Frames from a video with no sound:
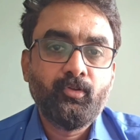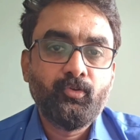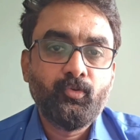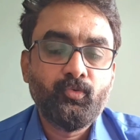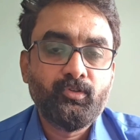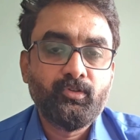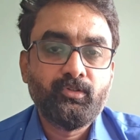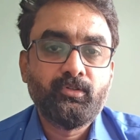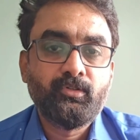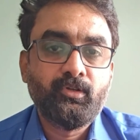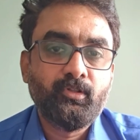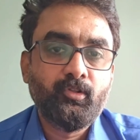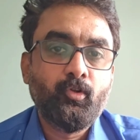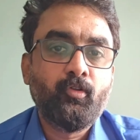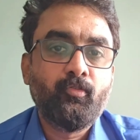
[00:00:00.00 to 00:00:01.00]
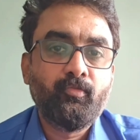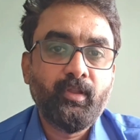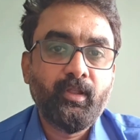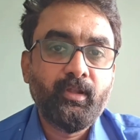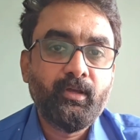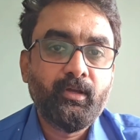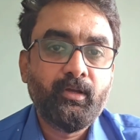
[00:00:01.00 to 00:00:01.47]
uses a lot of
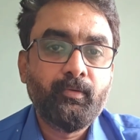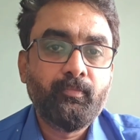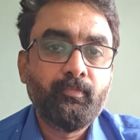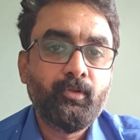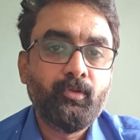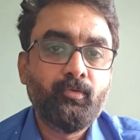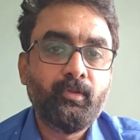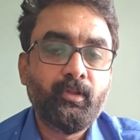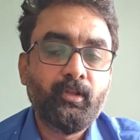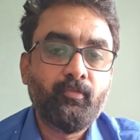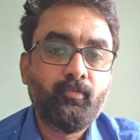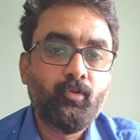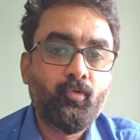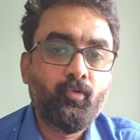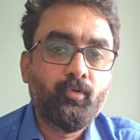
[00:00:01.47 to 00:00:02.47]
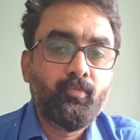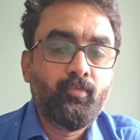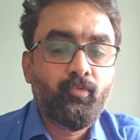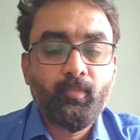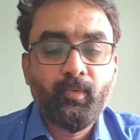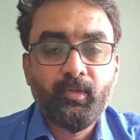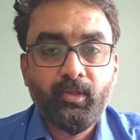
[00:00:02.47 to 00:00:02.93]
data. Data flow
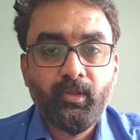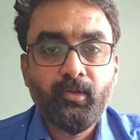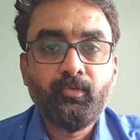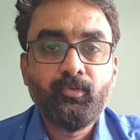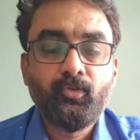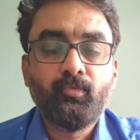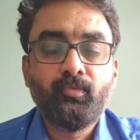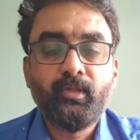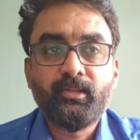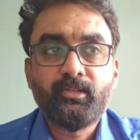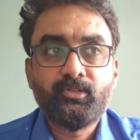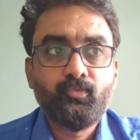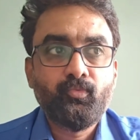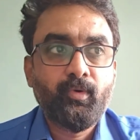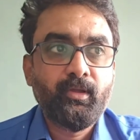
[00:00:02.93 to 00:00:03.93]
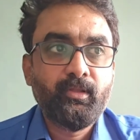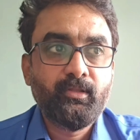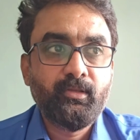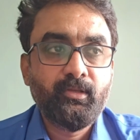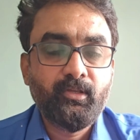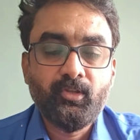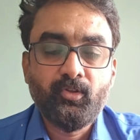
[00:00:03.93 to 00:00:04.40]
would be there, so that's why
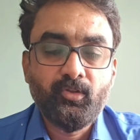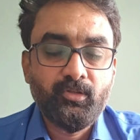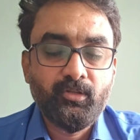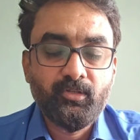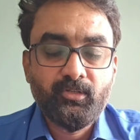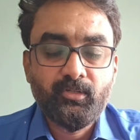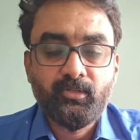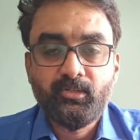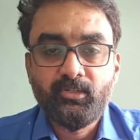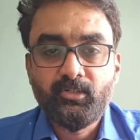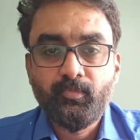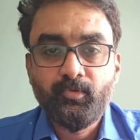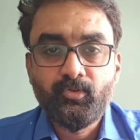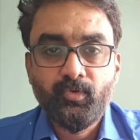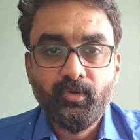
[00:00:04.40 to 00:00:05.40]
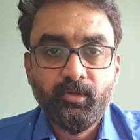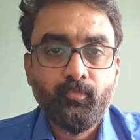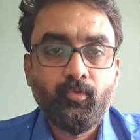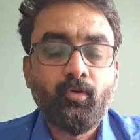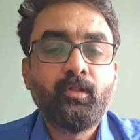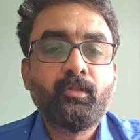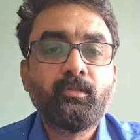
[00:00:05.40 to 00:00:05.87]
this step is very
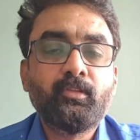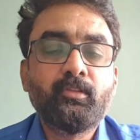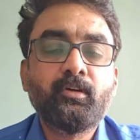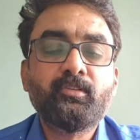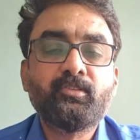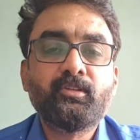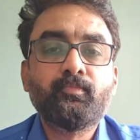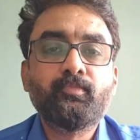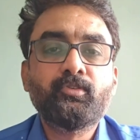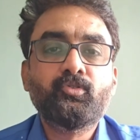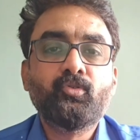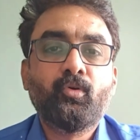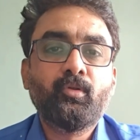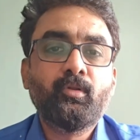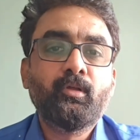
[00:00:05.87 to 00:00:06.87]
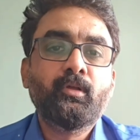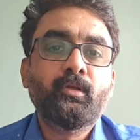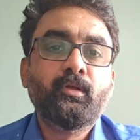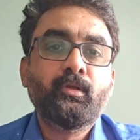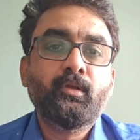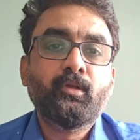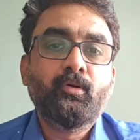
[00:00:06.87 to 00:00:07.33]
important. The third step is on
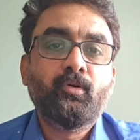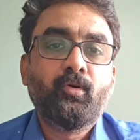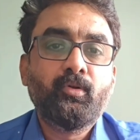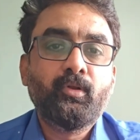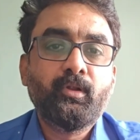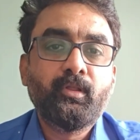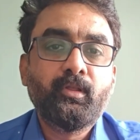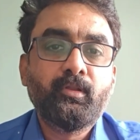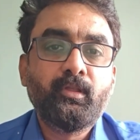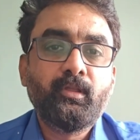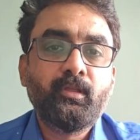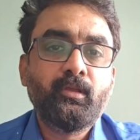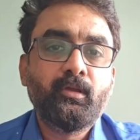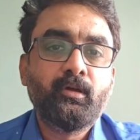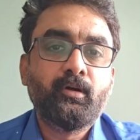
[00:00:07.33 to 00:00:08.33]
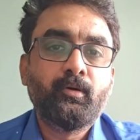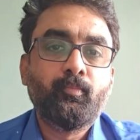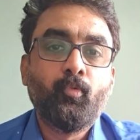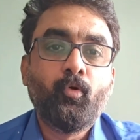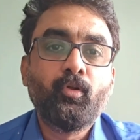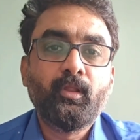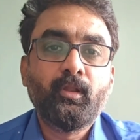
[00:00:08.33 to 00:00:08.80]
auditing the
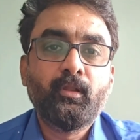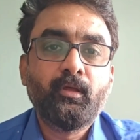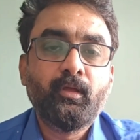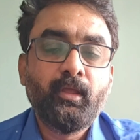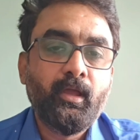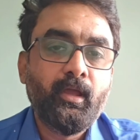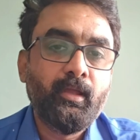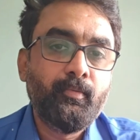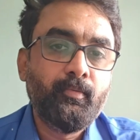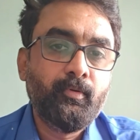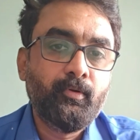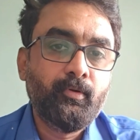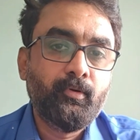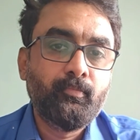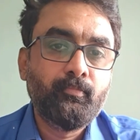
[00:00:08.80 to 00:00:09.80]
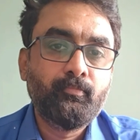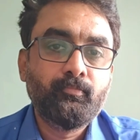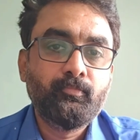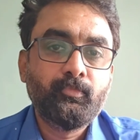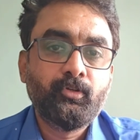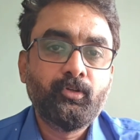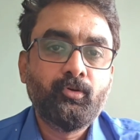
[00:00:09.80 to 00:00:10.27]
model AI
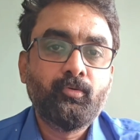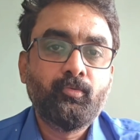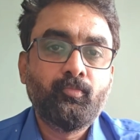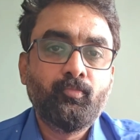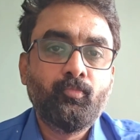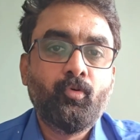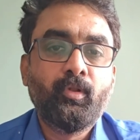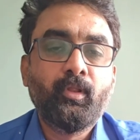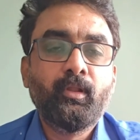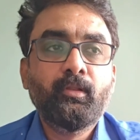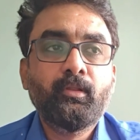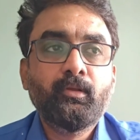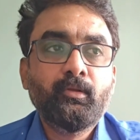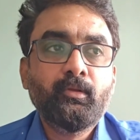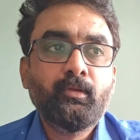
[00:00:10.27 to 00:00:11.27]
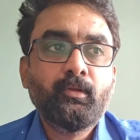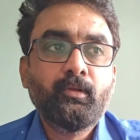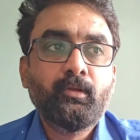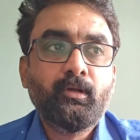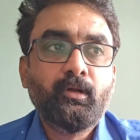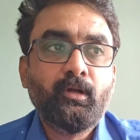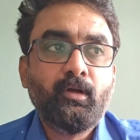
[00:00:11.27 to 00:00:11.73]
model,
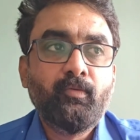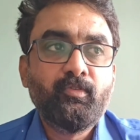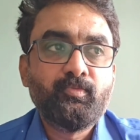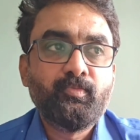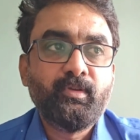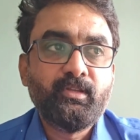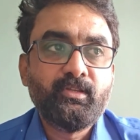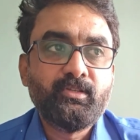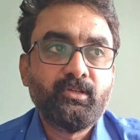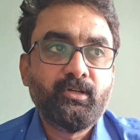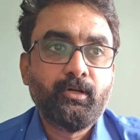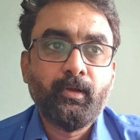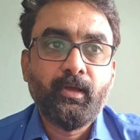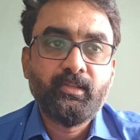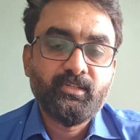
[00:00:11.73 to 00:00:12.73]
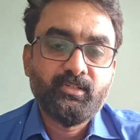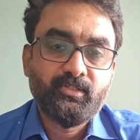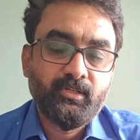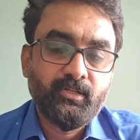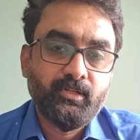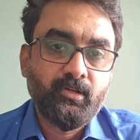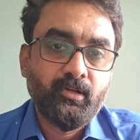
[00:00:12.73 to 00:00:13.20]
which means, as I
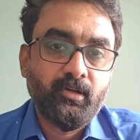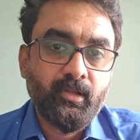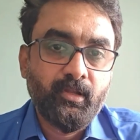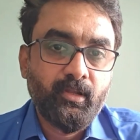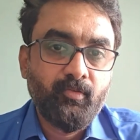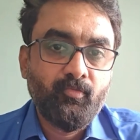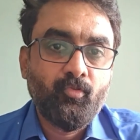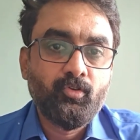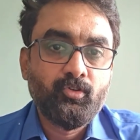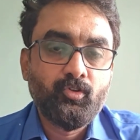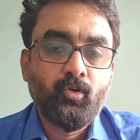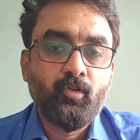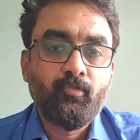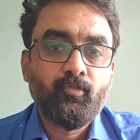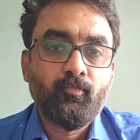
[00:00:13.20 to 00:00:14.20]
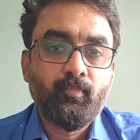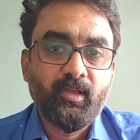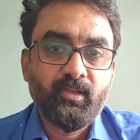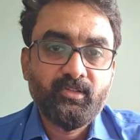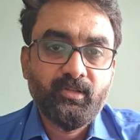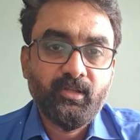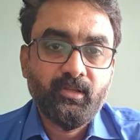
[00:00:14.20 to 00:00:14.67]
said, it involves a lot of
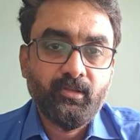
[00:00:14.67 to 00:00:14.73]
complex